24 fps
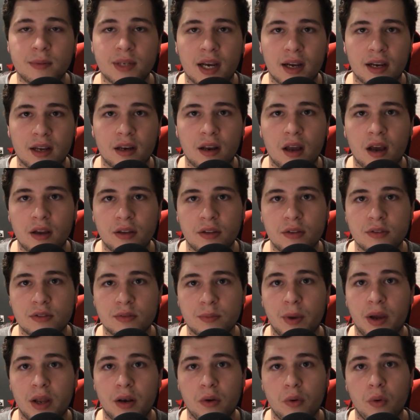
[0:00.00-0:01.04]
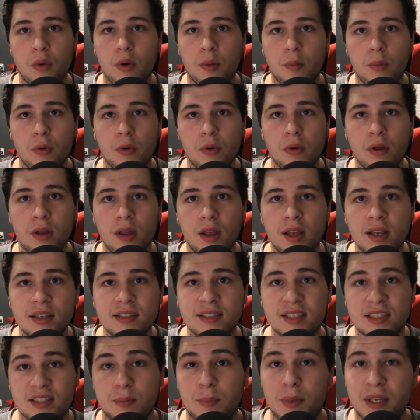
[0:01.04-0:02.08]
I cannot use my normal
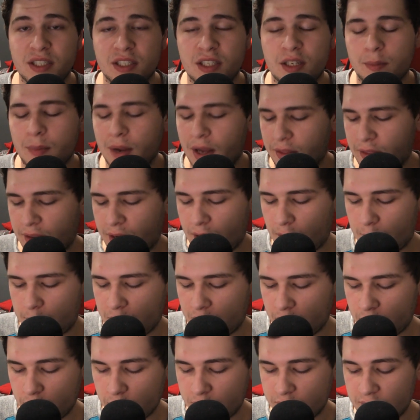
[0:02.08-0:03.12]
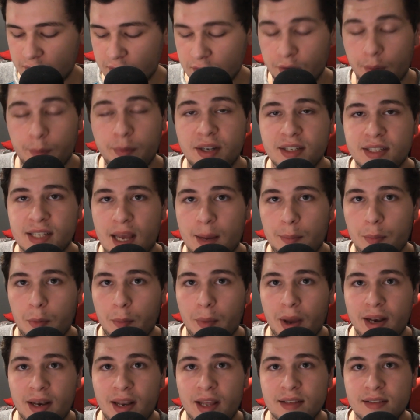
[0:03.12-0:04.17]
suspension mount that I'd be using. So I'm going to tap on
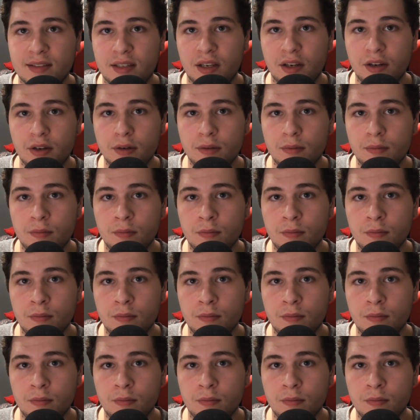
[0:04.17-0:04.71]
my desk here.